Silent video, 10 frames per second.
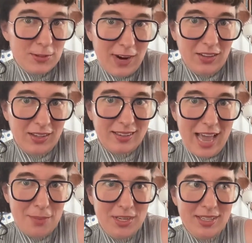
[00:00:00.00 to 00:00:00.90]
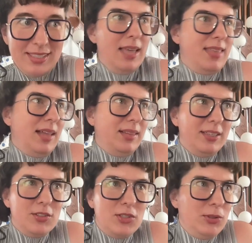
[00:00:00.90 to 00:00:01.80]
filing cabinets, that
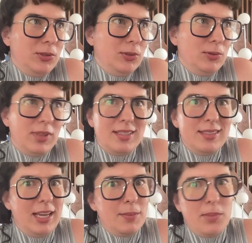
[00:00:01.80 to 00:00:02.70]
leads to things like